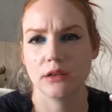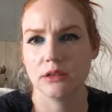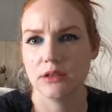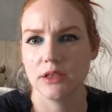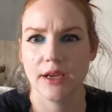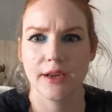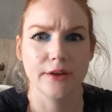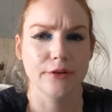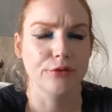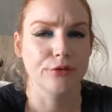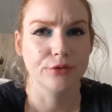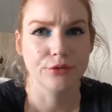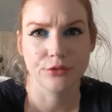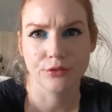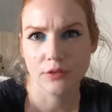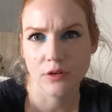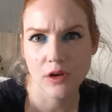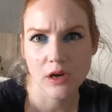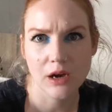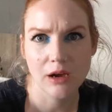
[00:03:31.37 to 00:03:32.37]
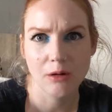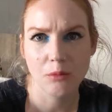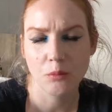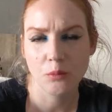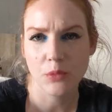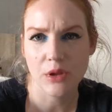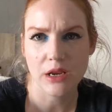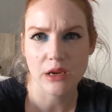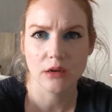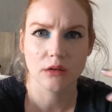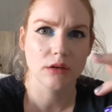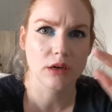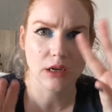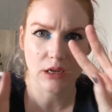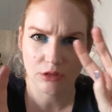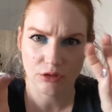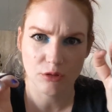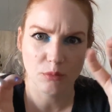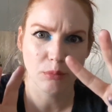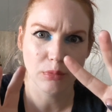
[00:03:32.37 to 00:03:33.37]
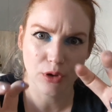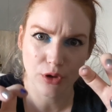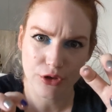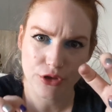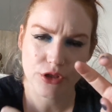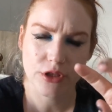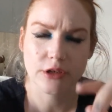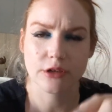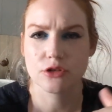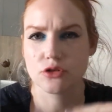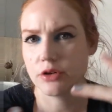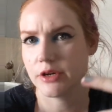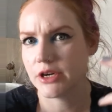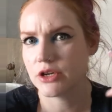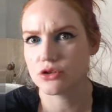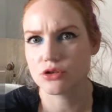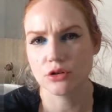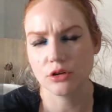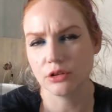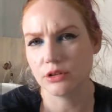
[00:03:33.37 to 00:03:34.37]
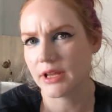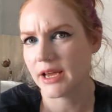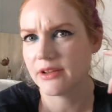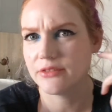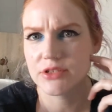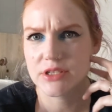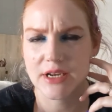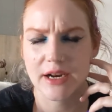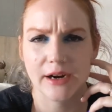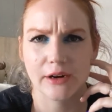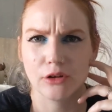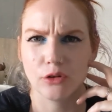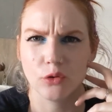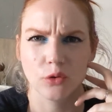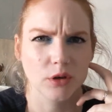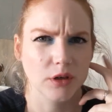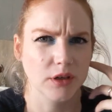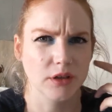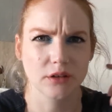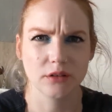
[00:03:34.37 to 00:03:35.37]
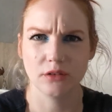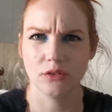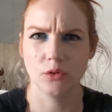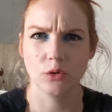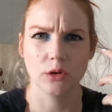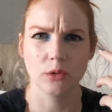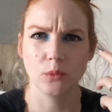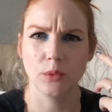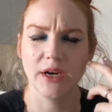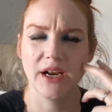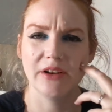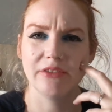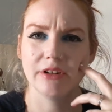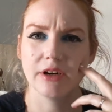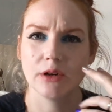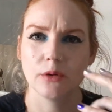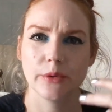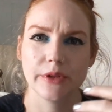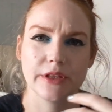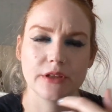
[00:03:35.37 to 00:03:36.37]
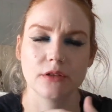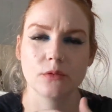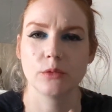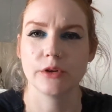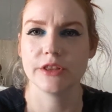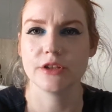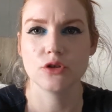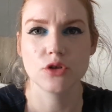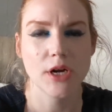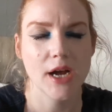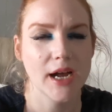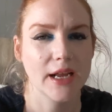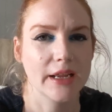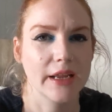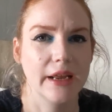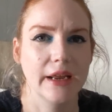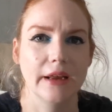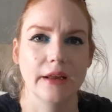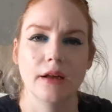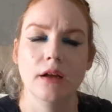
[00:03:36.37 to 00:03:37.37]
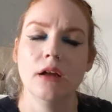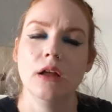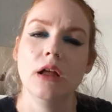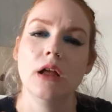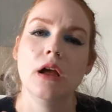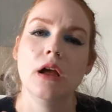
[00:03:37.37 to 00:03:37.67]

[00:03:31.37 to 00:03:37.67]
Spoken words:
life in the bush, their traditional lifestyle or whatever, with tracking,